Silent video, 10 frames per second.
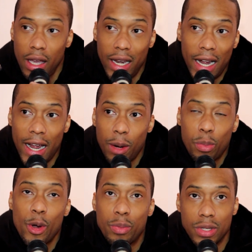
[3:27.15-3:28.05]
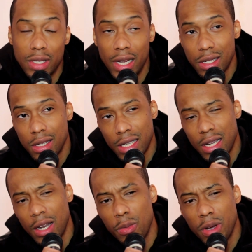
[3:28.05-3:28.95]
and I got a purpose. And that's,
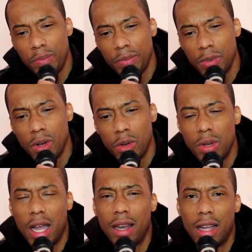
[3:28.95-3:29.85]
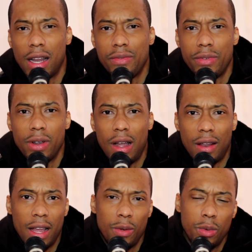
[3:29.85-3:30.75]
that's kind of what, you know, you kind of got to figure
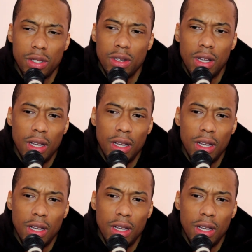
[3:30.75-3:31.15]
out like what,